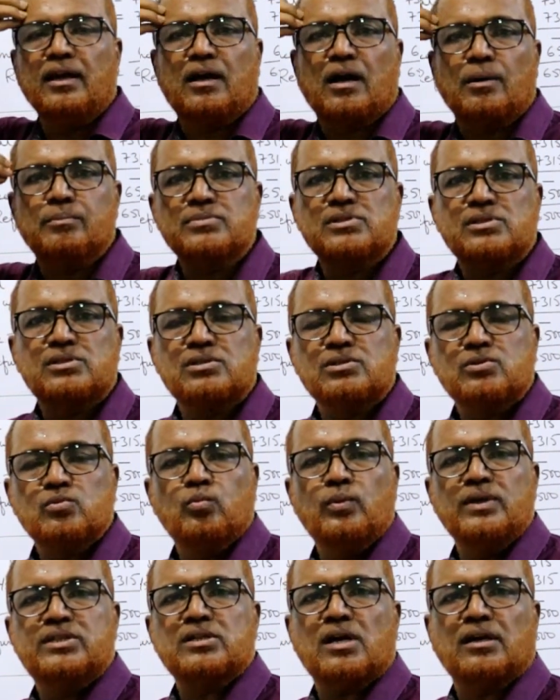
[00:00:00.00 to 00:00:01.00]
incomes.
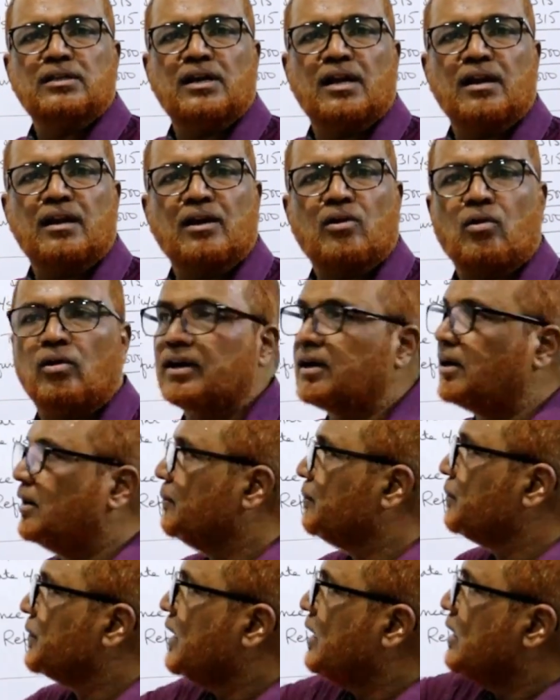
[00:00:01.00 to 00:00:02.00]
Which are the unrecorded?